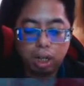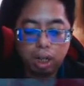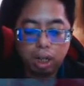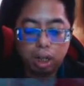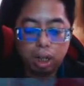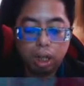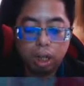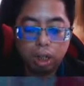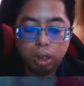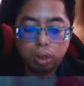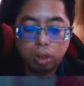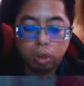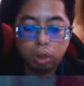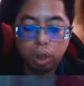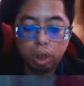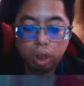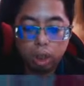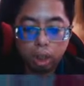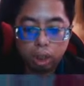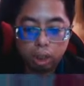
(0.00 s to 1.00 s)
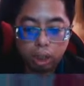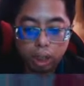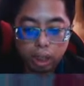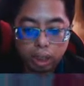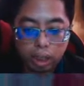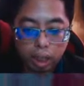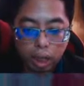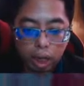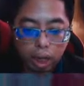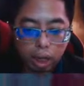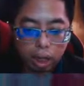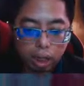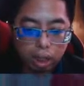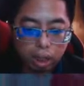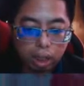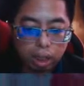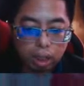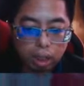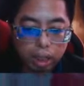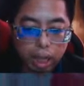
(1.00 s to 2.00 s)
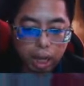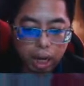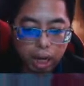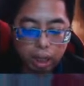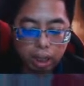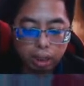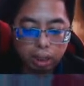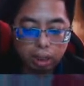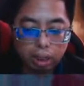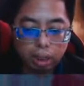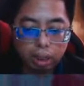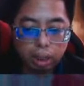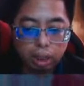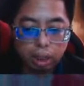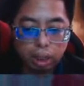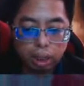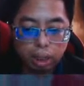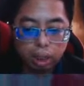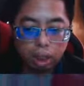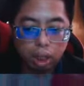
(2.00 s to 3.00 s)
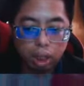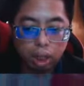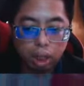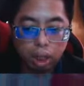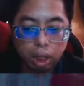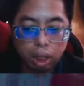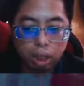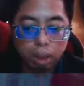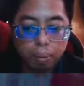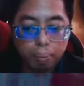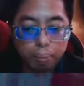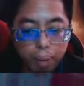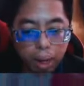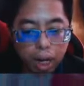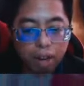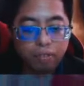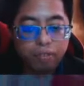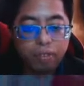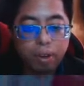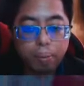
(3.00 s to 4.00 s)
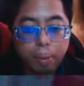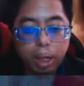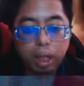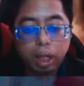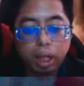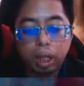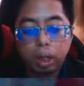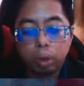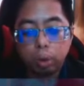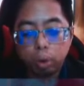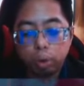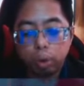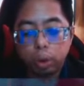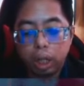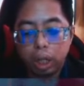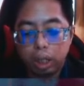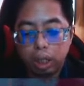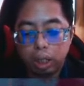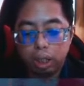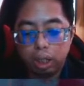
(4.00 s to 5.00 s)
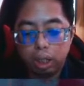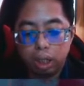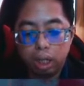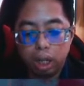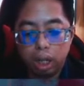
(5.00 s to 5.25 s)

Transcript: Okay, so this thing right here, this thallus, the male and female can grow together.